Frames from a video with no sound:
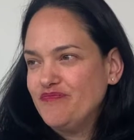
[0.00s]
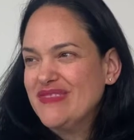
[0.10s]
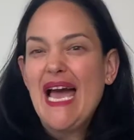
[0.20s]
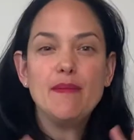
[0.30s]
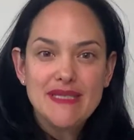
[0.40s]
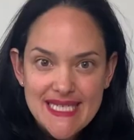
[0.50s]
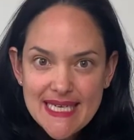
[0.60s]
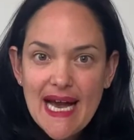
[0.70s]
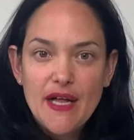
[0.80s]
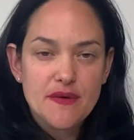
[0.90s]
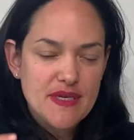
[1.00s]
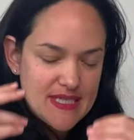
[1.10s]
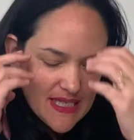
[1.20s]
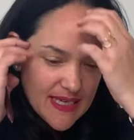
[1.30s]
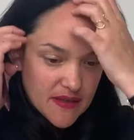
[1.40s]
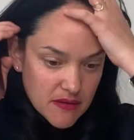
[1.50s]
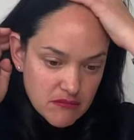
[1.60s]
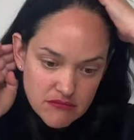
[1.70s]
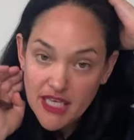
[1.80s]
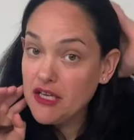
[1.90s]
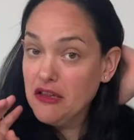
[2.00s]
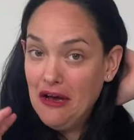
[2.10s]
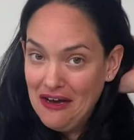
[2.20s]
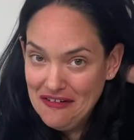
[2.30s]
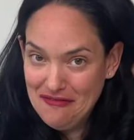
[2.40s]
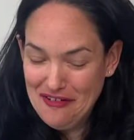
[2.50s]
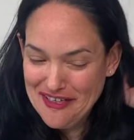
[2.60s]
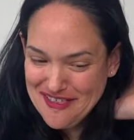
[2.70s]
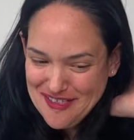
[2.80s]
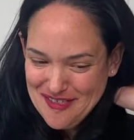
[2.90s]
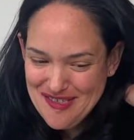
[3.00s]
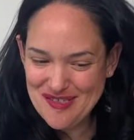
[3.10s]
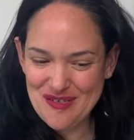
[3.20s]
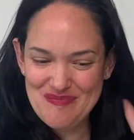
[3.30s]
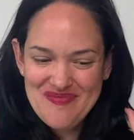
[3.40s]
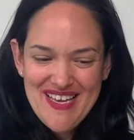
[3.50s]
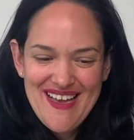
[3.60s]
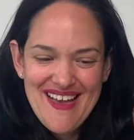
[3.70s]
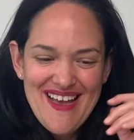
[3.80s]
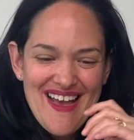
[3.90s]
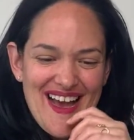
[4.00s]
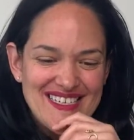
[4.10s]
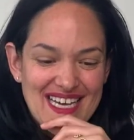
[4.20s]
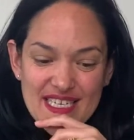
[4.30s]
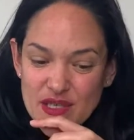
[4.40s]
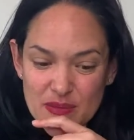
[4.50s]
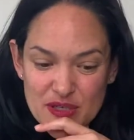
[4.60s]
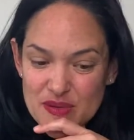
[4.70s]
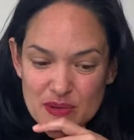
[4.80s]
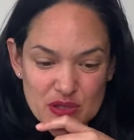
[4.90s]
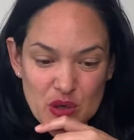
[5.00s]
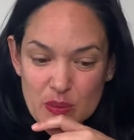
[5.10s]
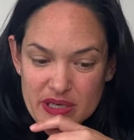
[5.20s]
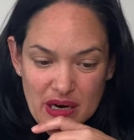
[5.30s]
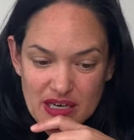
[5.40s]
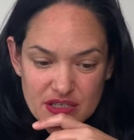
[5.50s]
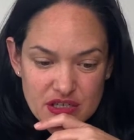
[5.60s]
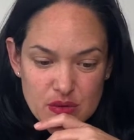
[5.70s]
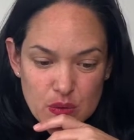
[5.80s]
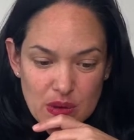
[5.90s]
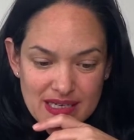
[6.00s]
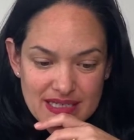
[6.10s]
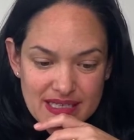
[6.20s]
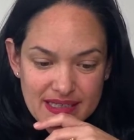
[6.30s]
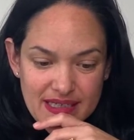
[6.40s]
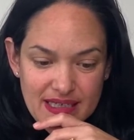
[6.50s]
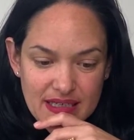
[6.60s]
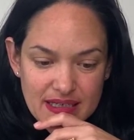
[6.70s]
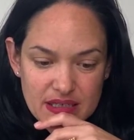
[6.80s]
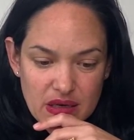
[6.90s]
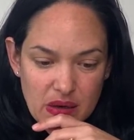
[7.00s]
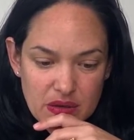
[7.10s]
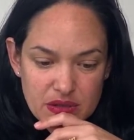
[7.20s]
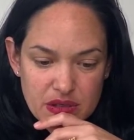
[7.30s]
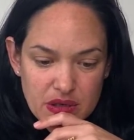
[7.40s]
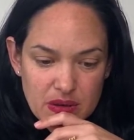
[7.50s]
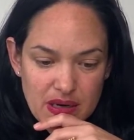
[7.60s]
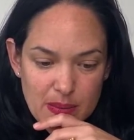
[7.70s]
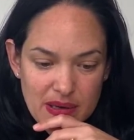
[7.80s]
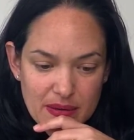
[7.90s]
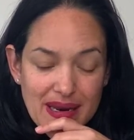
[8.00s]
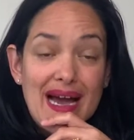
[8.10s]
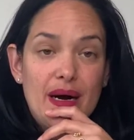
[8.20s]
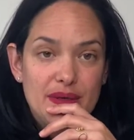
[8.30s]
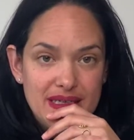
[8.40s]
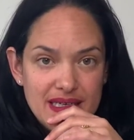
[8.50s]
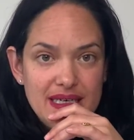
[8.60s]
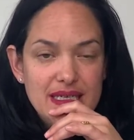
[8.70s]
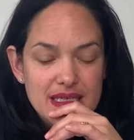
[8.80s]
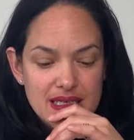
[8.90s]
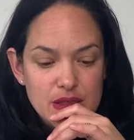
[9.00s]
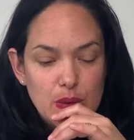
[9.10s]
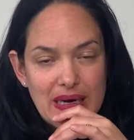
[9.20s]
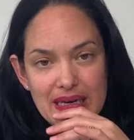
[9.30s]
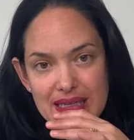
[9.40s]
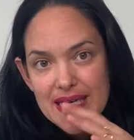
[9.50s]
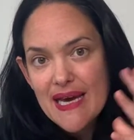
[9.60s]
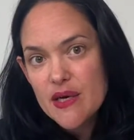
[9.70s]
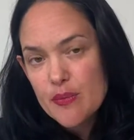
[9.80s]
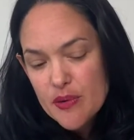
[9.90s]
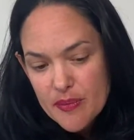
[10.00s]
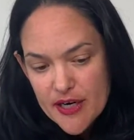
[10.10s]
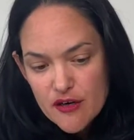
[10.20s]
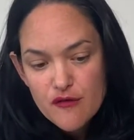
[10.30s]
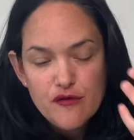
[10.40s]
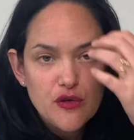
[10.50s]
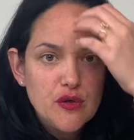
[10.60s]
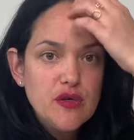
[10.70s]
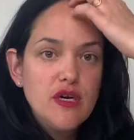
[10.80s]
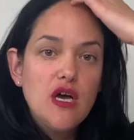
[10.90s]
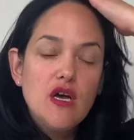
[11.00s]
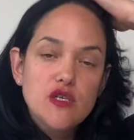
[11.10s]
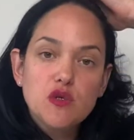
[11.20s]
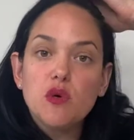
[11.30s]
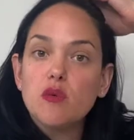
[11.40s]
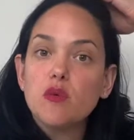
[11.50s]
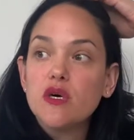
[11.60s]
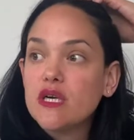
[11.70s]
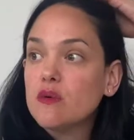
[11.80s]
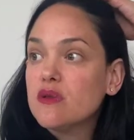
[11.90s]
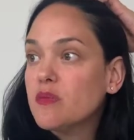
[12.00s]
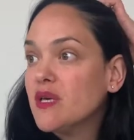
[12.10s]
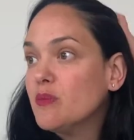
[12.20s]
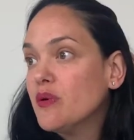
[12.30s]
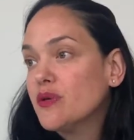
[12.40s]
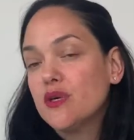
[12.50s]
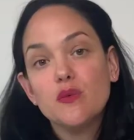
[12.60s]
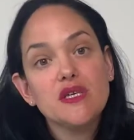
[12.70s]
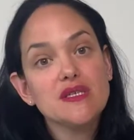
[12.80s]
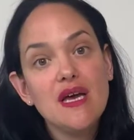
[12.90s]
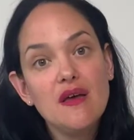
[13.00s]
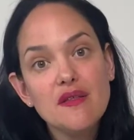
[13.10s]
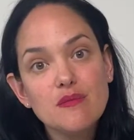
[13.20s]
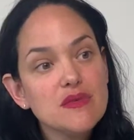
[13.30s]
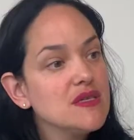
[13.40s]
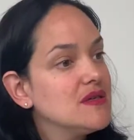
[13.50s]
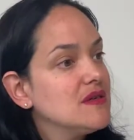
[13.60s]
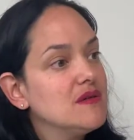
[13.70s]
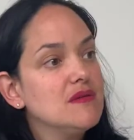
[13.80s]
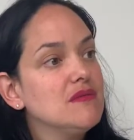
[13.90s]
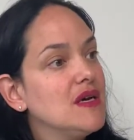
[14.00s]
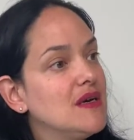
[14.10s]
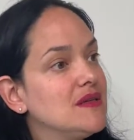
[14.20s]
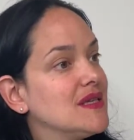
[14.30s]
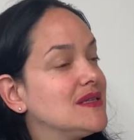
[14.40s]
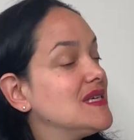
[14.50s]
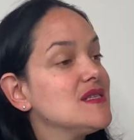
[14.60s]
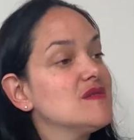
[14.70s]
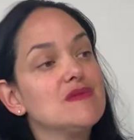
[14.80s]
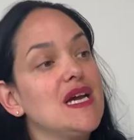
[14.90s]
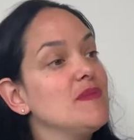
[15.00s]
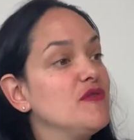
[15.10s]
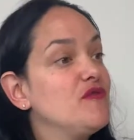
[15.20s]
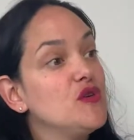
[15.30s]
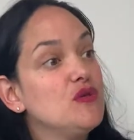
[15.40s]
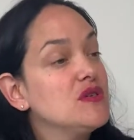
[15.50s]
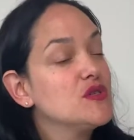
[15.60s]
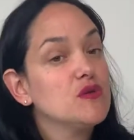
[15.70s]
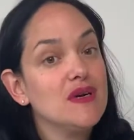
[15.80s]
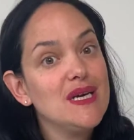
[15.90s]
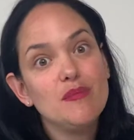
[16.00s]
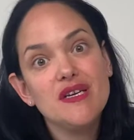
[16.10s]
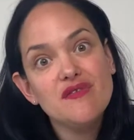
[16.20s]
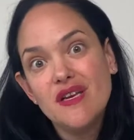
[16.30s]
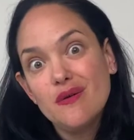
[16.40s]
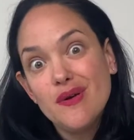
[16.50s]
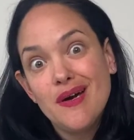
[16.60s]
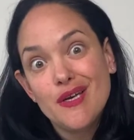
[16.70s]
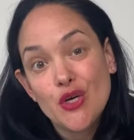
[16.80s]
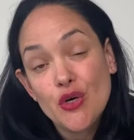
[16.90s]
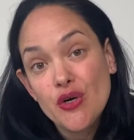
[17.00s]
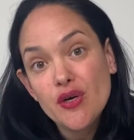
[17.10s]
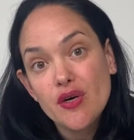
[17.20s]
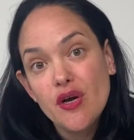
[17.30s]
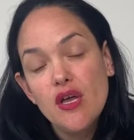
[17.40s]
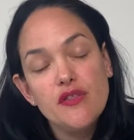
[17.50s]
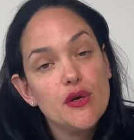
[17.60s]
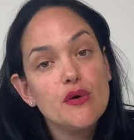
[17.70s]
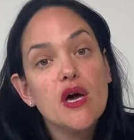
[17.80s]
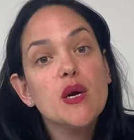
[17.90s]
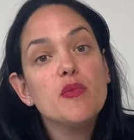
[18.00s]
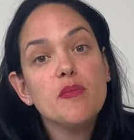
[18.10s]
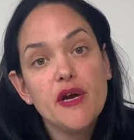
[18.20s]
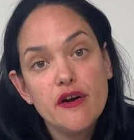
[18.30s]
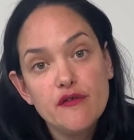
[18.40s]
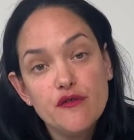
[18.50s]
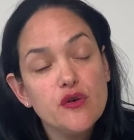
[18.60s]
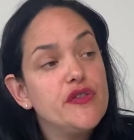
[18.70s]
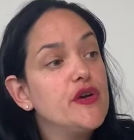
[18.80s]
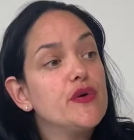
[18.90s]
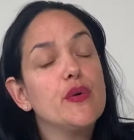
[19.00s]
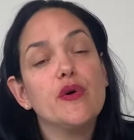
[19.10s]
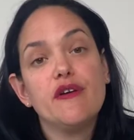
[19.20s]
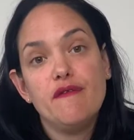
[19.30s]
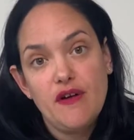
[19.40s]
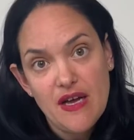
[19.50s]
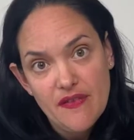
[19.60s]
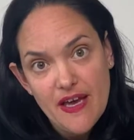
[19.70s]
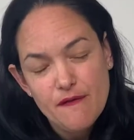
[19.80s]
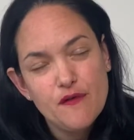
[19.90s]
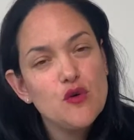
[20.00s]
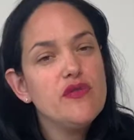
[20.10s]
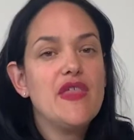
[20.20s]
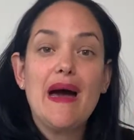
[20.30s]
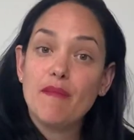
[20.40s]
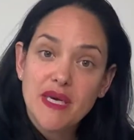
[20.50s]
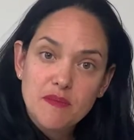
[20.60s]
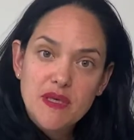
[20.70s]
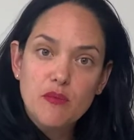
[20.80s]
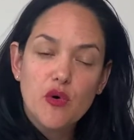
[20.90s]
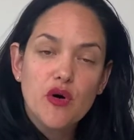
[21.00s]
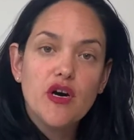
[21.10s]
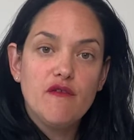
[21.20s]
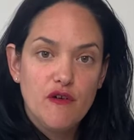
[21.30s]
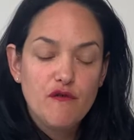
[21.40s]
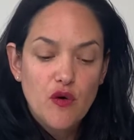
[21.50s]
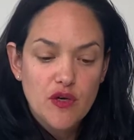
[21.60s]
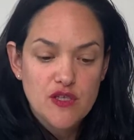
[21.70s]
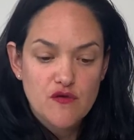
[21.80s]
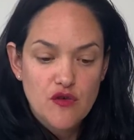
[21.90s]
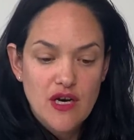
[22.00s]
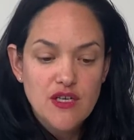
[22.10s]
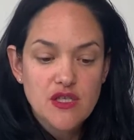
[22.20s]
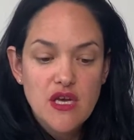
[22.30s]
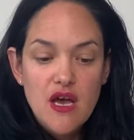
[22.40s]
empty calories like a lot of us consume. Dietary principles go beyond just what to eat. It's also about how to eat as well, and how to prepare food. So when we're working with people, we could tell them that this type of food is great, but if they don't know how to cook, they don't know how to prepare food, they don't know where to find that food, that might be more of a focus for us.